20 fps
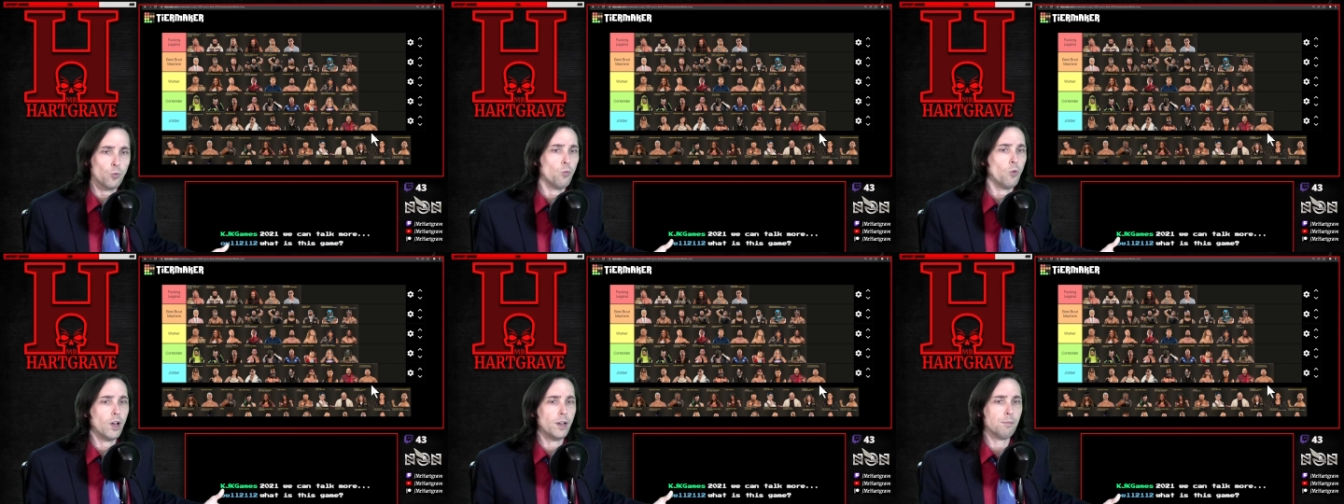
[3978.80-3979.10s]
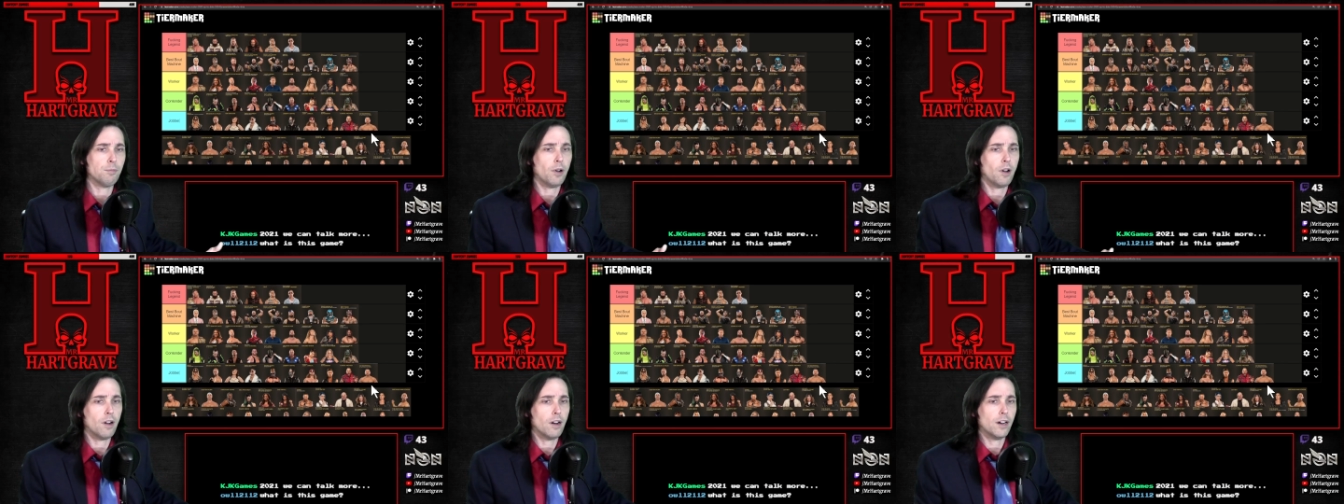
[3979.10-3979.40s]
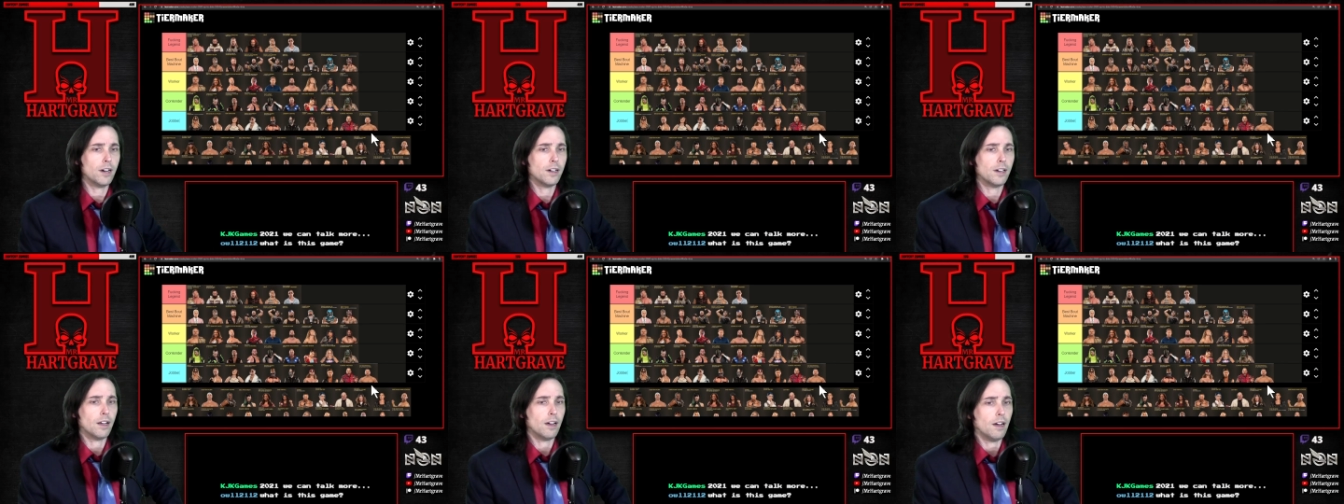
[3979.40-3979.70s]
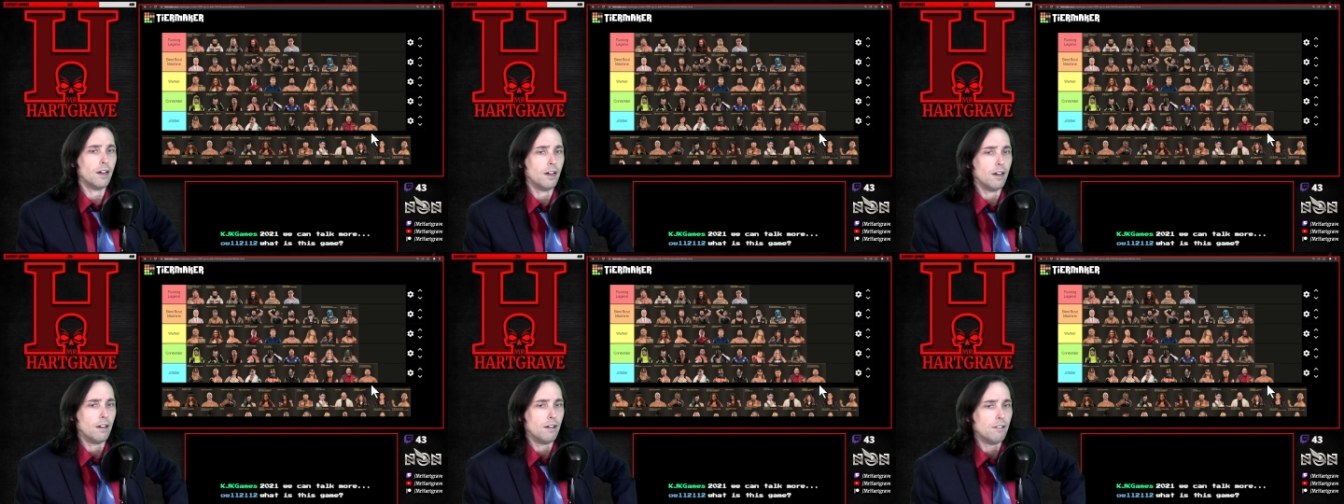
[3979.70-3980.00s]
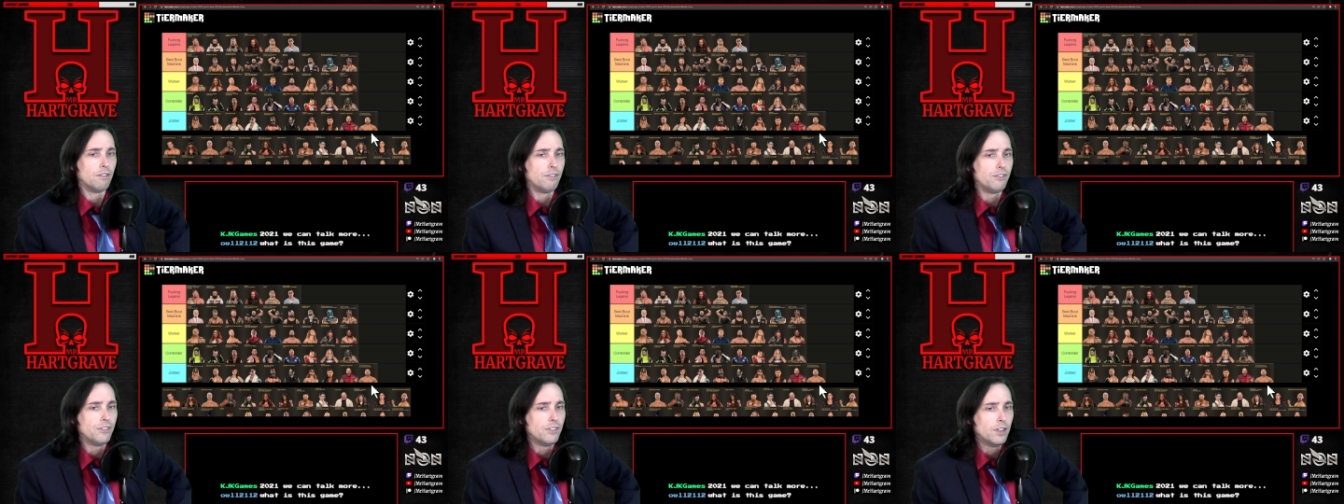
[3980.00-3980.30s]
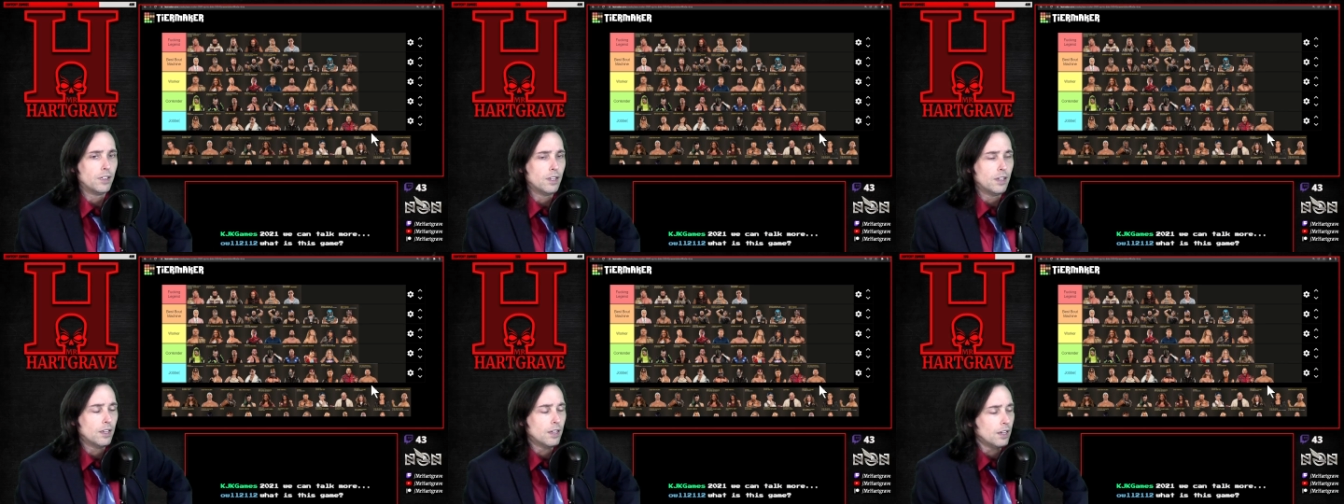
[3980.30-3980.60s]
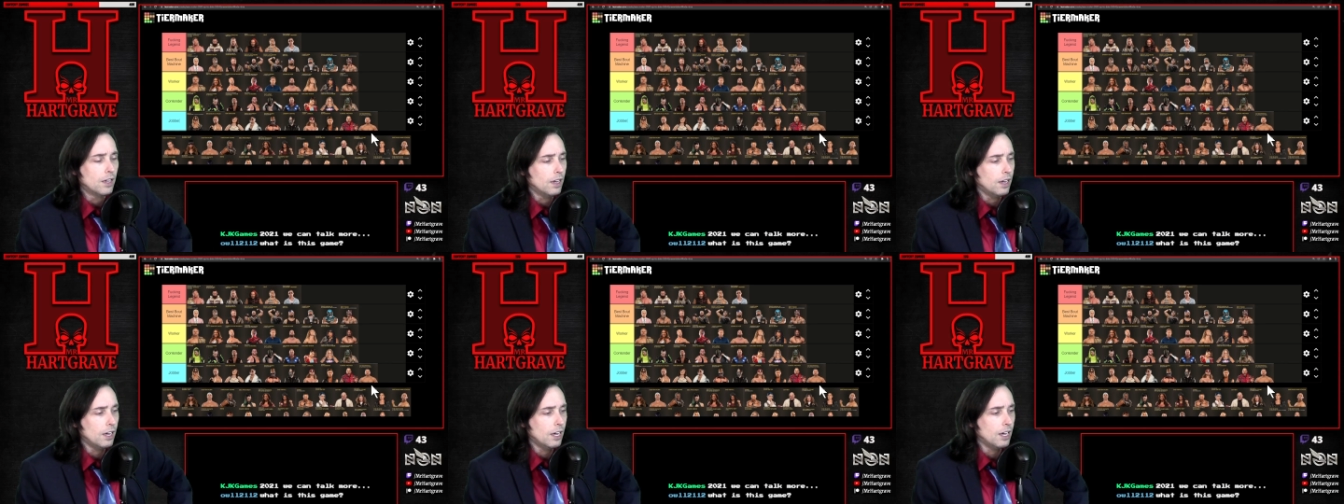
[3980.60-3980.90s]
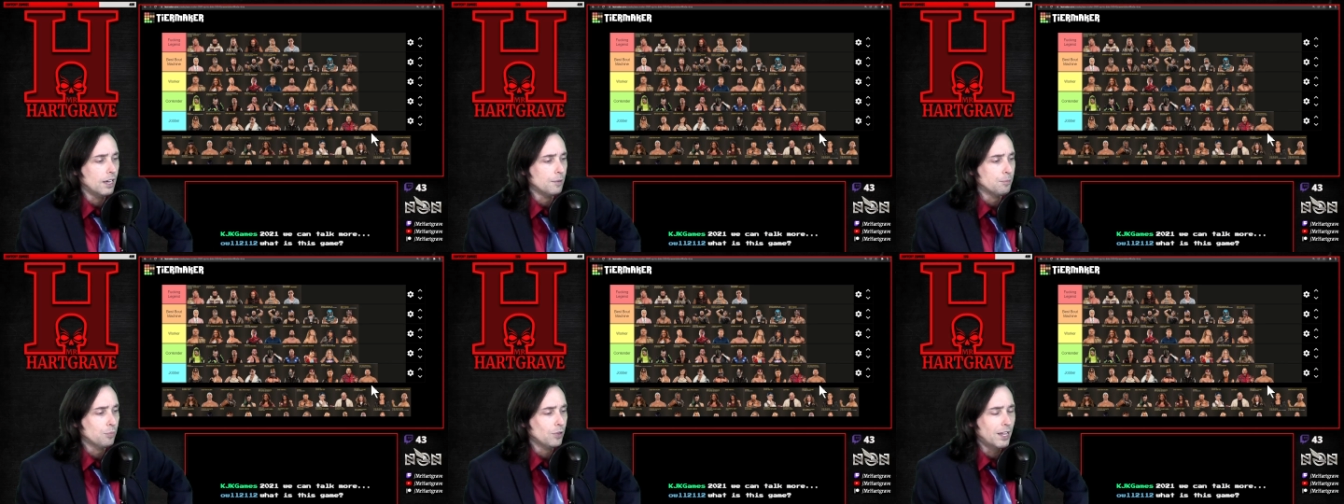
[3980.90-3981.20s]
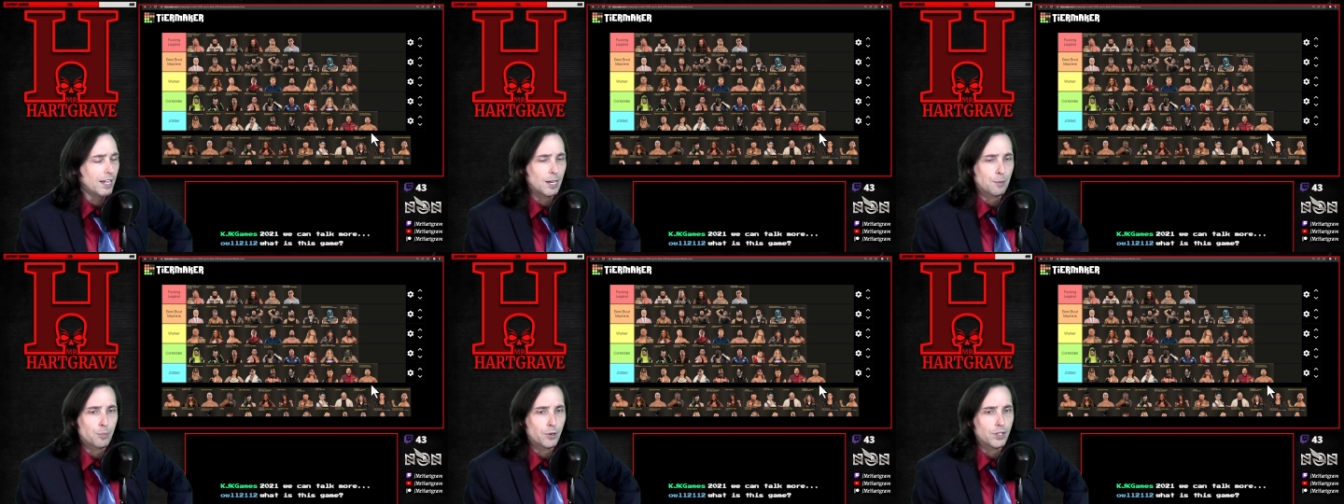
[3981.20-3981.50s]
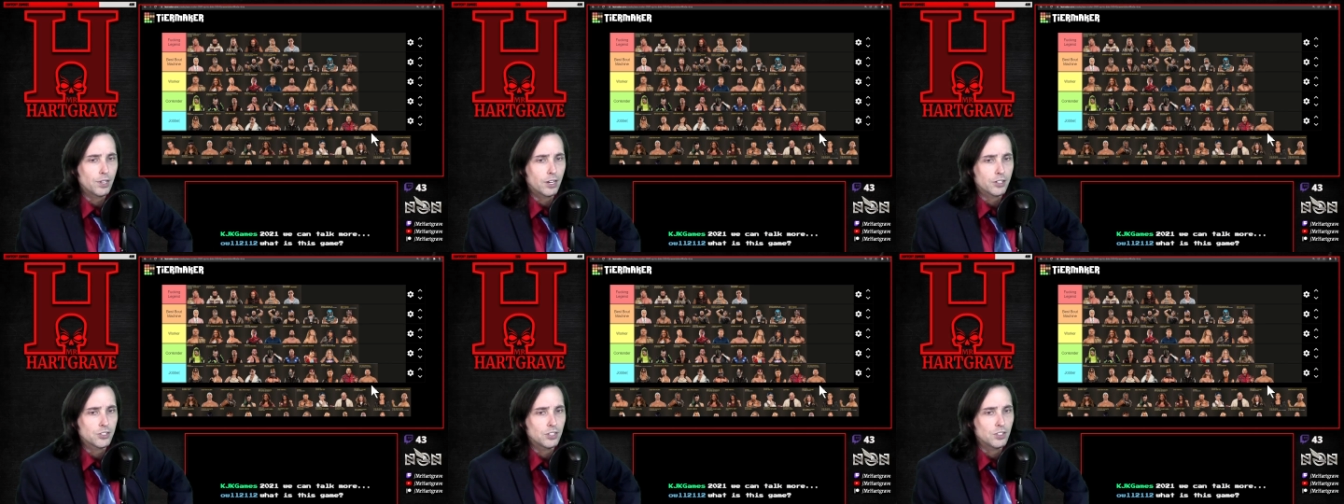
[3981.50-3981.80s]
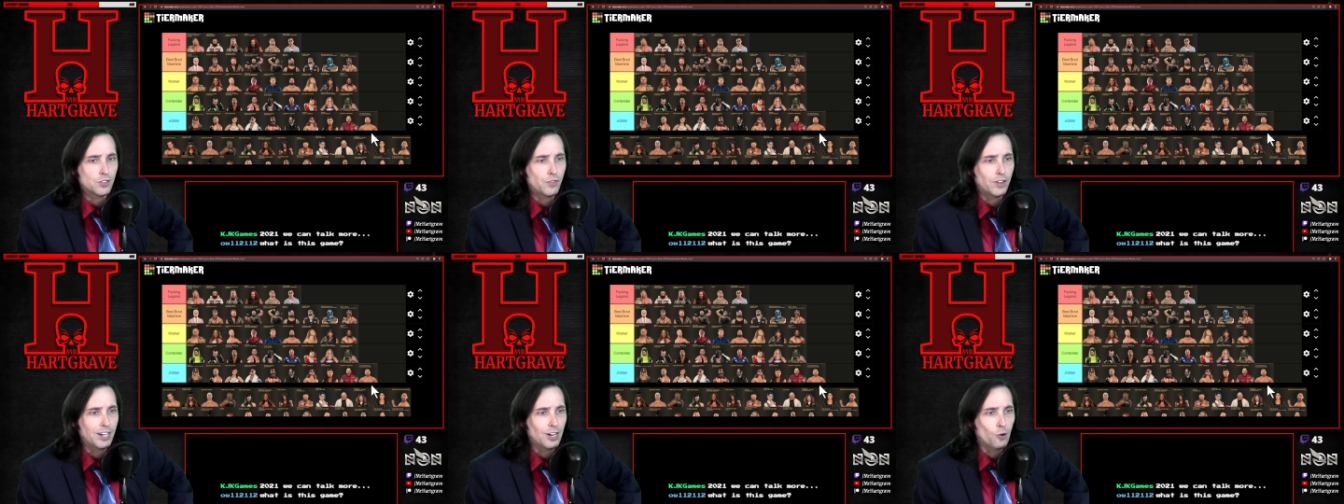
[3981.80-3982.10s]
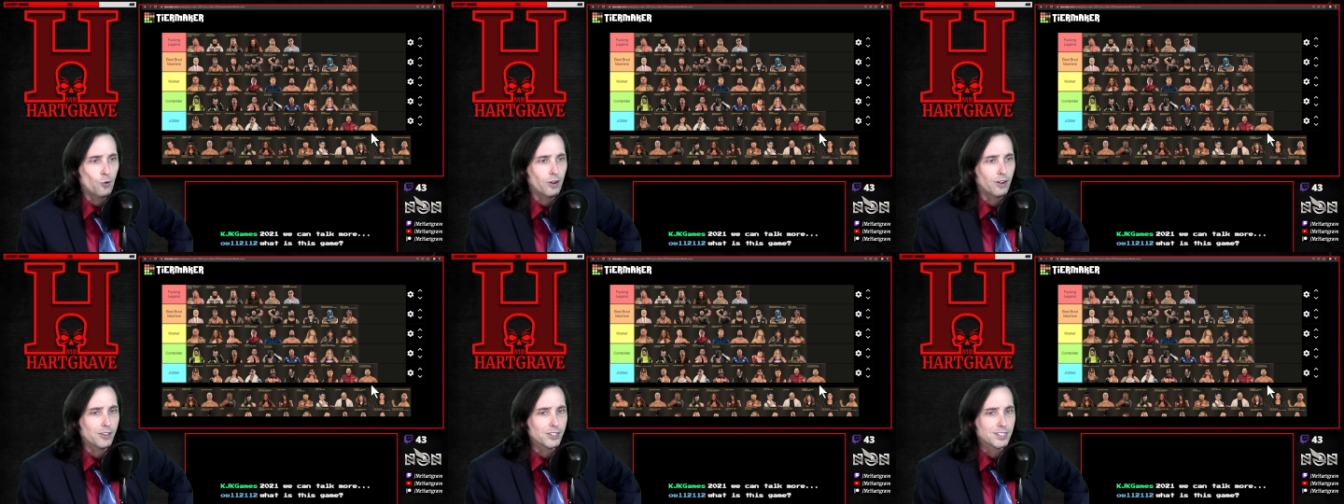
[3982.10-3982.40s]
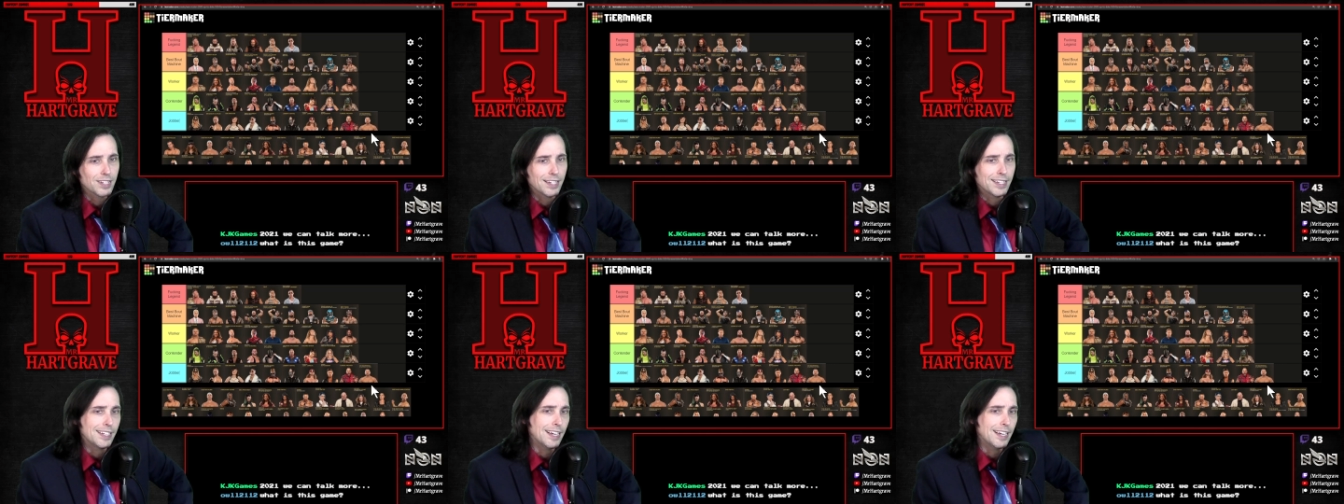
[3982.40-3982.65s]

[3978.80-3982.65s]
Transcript: part of Planet Productions video where I was like,